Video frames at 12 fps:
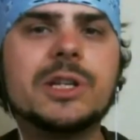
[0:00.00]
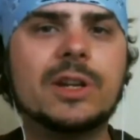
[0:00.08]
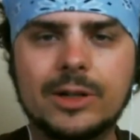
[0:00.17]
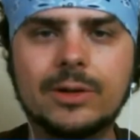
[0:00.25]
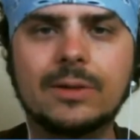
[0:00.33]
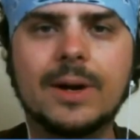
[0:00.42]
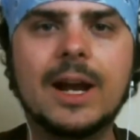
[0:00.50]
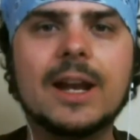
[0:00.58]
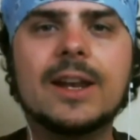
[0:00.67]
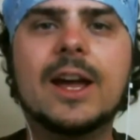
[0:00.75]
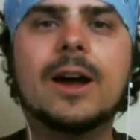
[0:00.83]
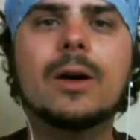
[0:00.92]
capture a
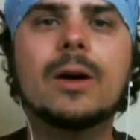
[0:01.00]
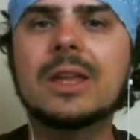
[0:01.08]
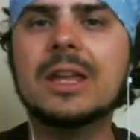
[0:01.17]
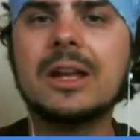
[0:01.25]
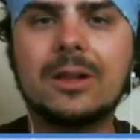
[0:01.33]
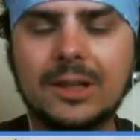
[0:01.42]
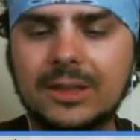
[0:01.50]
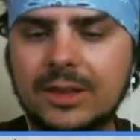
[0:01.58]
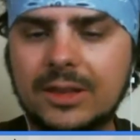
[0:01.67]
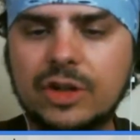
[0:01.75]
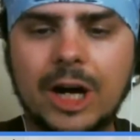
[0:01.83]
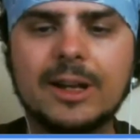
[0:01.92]
screenshot of what you're doing
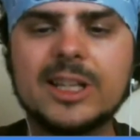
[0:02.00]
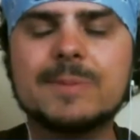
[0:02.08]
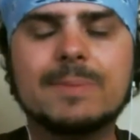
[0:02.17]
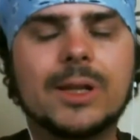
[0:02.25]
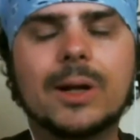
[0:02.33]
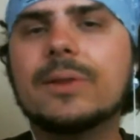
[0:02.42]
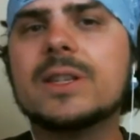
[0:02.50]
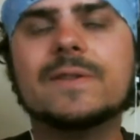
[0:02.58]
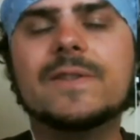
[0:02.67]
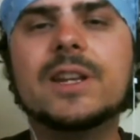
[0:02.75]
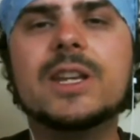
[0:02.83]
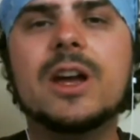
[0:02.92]
right now, click the
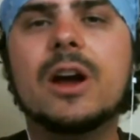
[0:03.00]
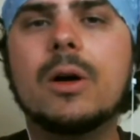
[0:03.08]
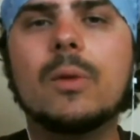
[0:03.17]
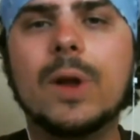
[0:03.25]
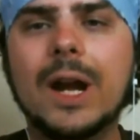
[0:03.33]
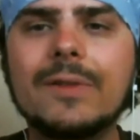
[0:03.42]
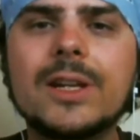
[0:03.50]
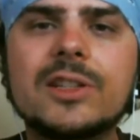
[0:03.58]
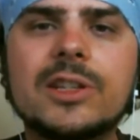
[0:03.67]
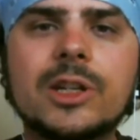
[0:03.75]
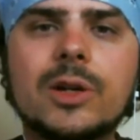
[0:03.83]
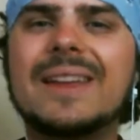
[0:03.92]
share buttons below this
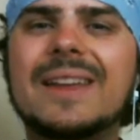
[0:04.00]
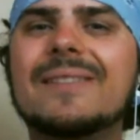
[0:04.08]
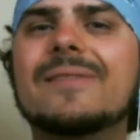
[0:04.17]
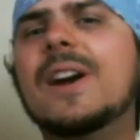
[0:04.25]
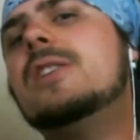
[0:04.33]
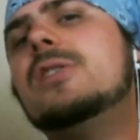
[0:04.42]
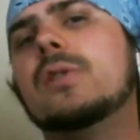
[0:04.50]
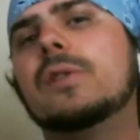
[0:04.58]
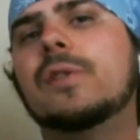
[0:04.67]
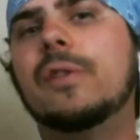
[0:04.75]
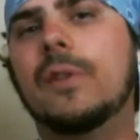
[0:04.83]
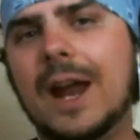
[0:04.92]
video, whatever you need to do.
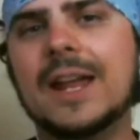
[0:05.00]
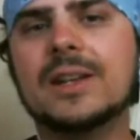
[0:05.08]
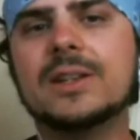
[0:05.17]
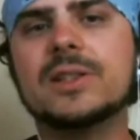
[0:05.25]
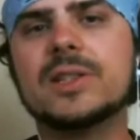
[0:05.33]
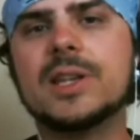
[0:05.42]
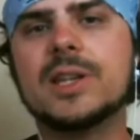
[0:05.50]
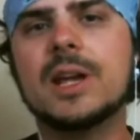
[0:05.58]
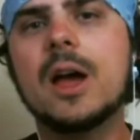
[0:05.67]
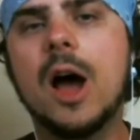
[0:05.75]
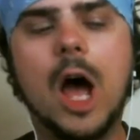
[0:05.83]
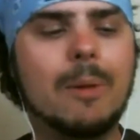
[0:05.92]
Invite your
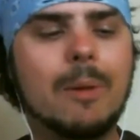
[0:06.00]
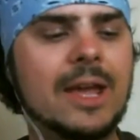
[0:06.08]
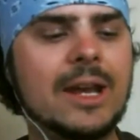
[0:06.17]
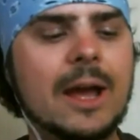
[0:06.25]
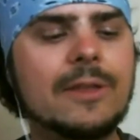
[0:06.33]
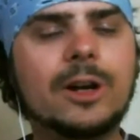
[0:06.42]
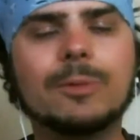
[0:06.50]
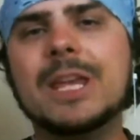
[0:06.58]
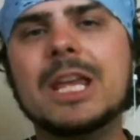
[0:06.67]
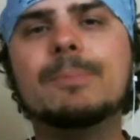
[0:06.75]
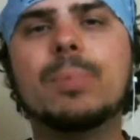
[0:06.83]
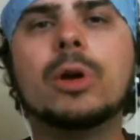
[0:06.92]
friends and
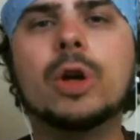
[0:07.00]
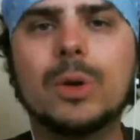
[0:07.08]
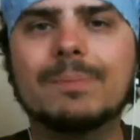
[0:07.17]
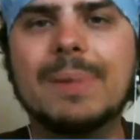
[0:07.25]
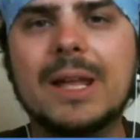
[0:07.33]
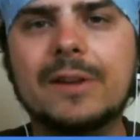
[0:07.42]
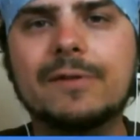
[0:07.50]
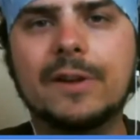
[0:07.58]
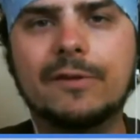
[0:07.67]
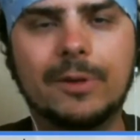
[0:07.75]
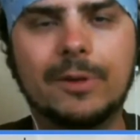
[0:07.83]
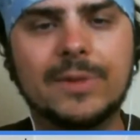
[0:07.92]
other people who would
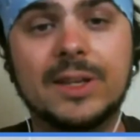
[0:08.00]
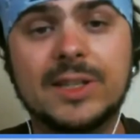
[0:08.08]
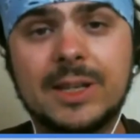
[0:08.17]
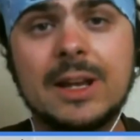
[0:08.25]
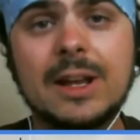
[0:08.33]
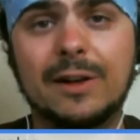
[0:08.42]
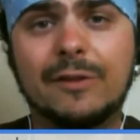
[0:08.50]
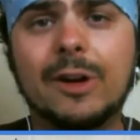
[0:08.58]
benefit from this